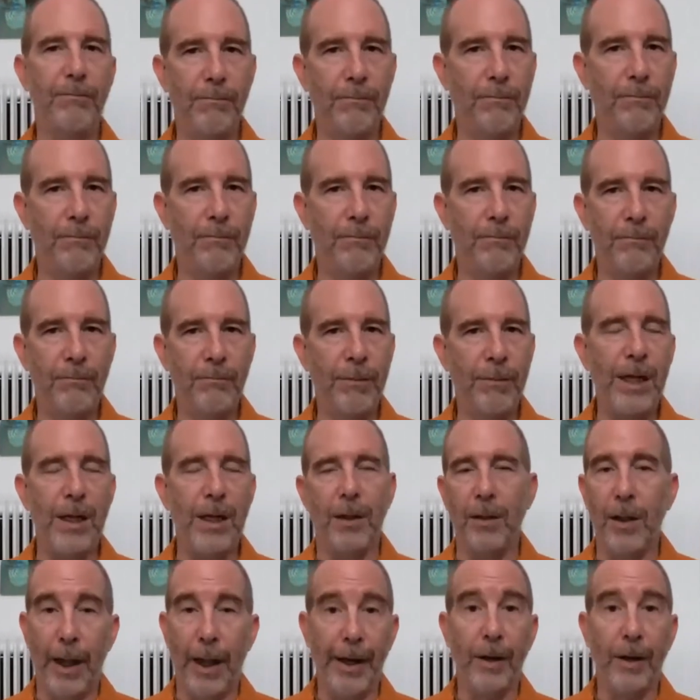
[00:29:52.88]
need,
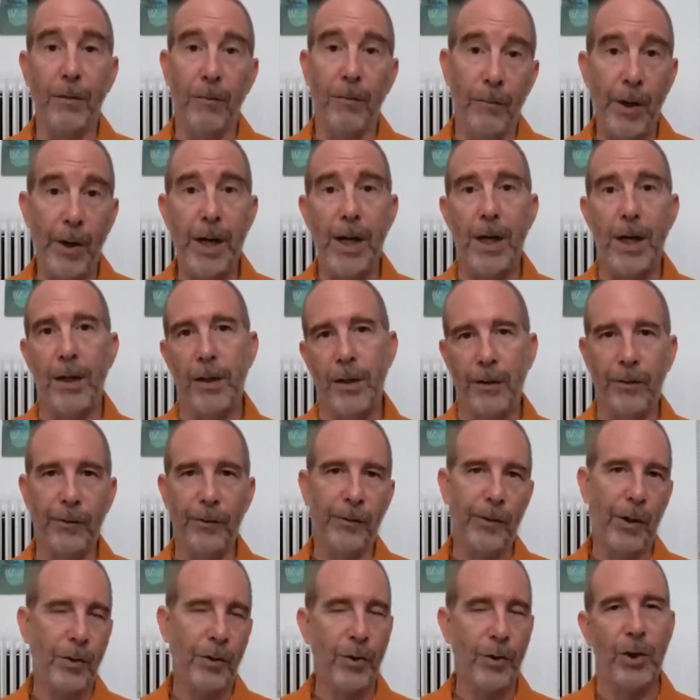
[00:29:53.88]
like rain and
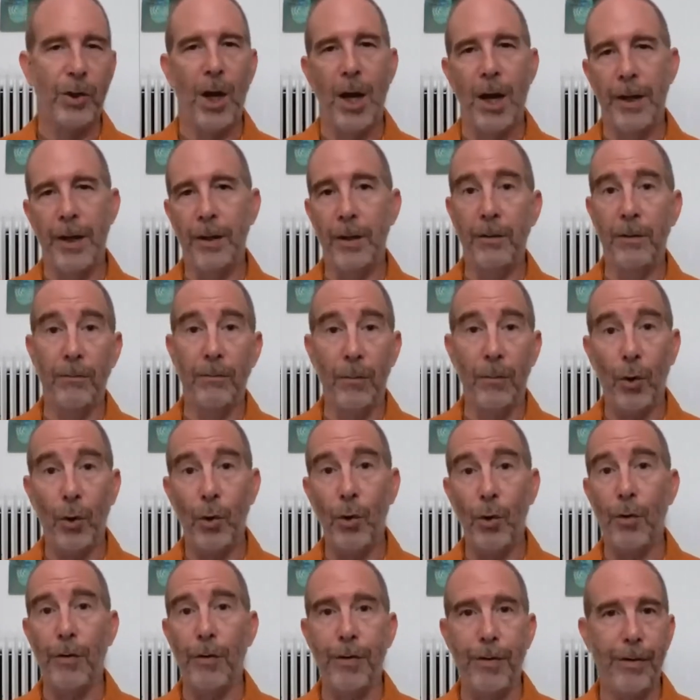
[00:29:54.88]
sunshine and
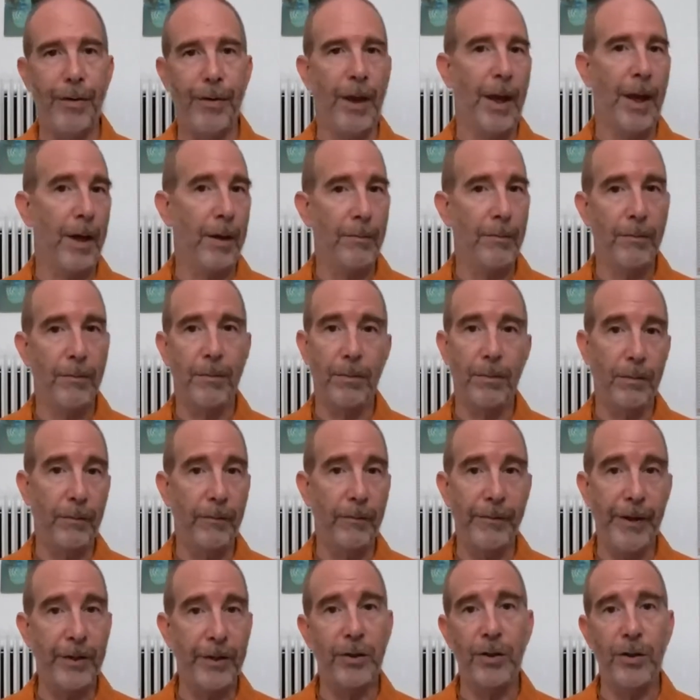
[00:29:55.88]
earth and
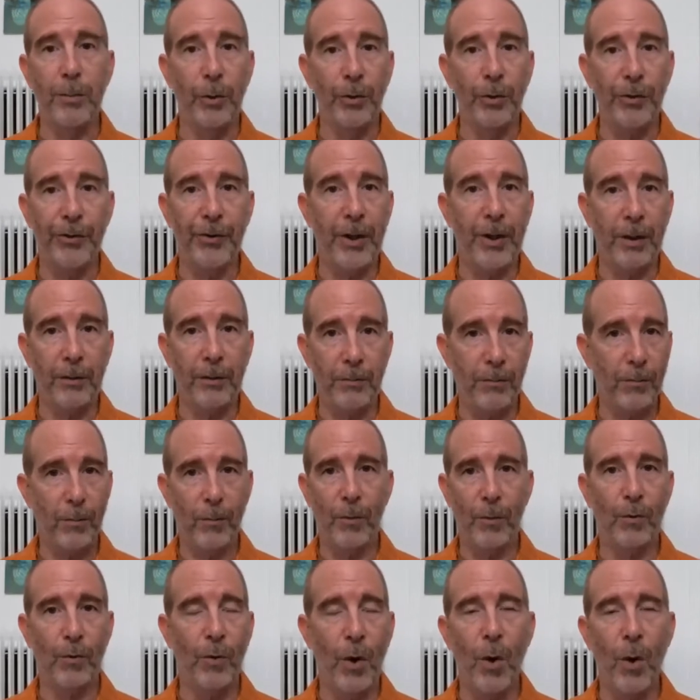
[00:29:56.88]
vegetables that
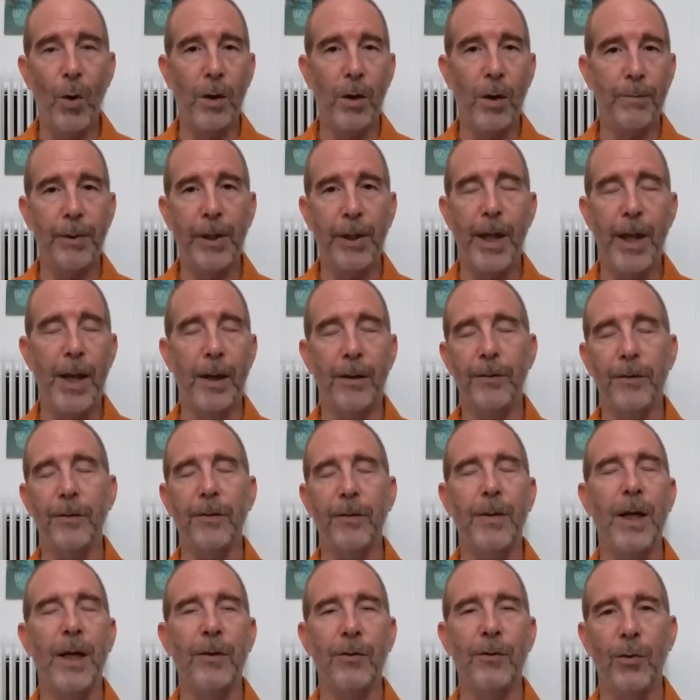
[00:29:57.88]
grow on plants,
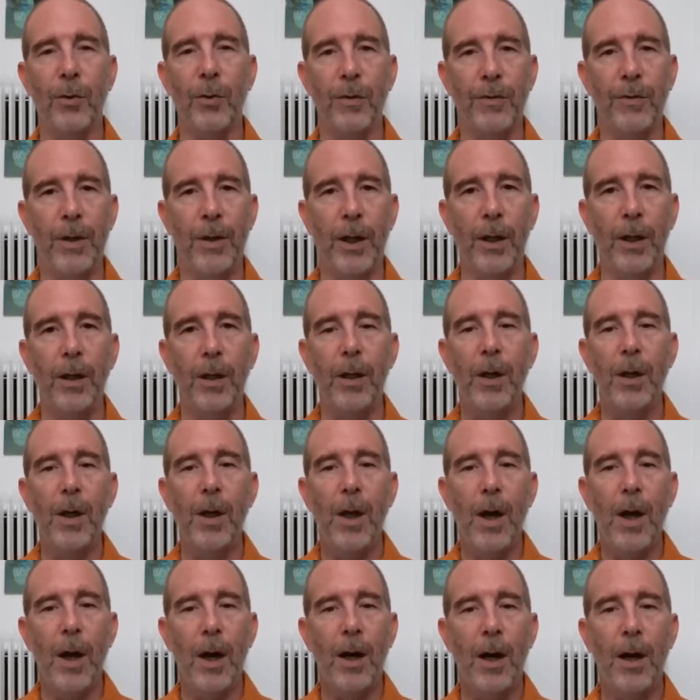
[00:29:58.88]
that sort of thing.
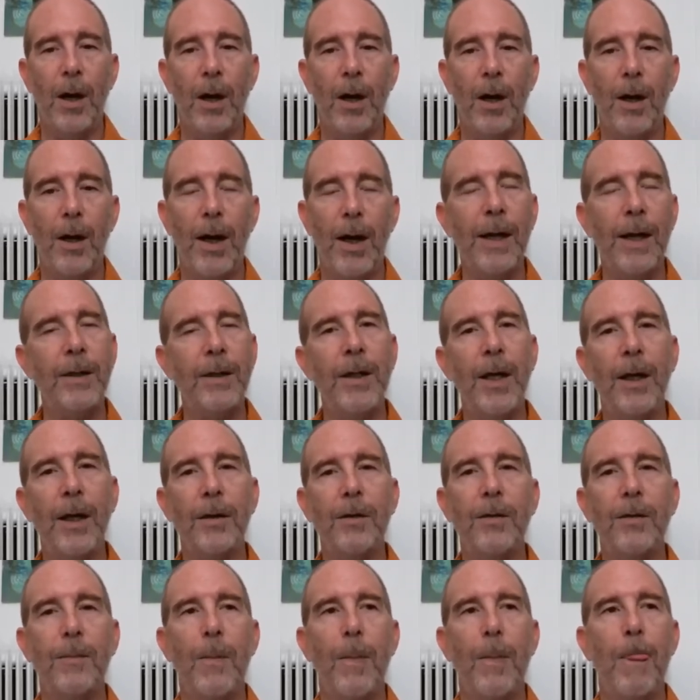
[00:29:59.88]
And yet,
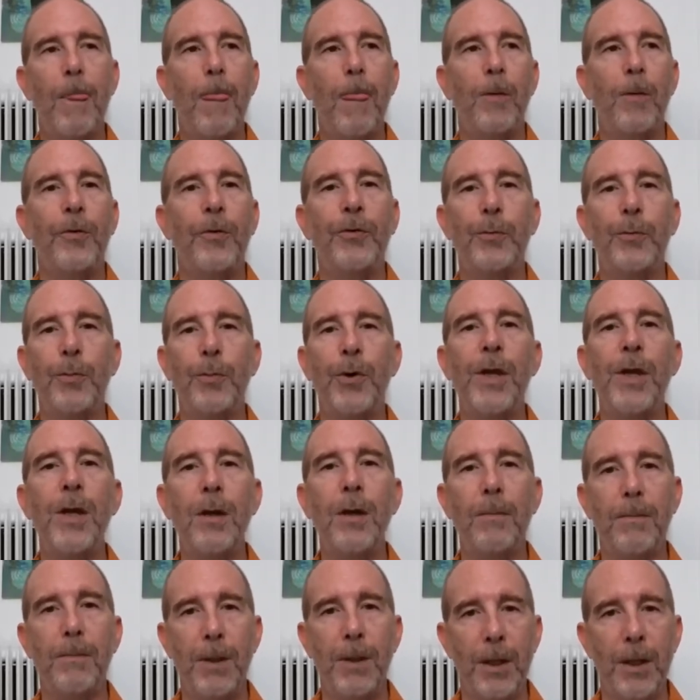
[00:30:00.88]
the Supreme
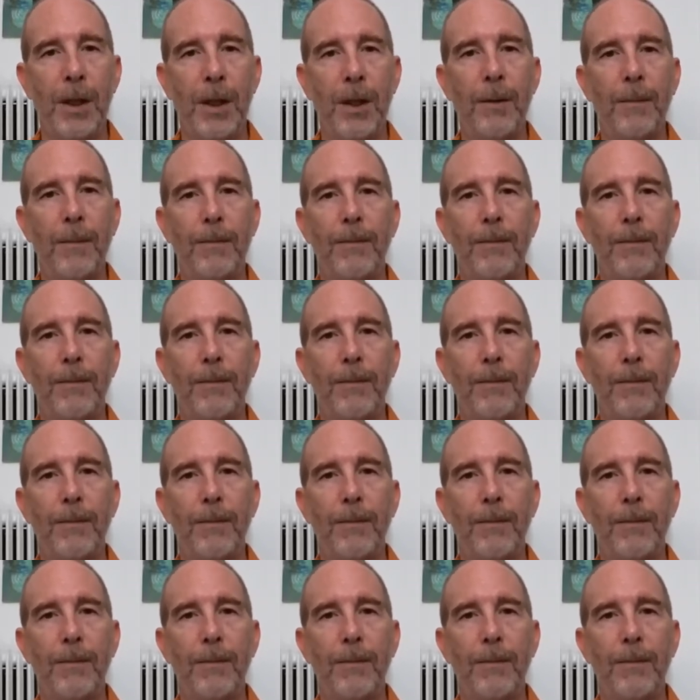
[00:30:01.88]
Being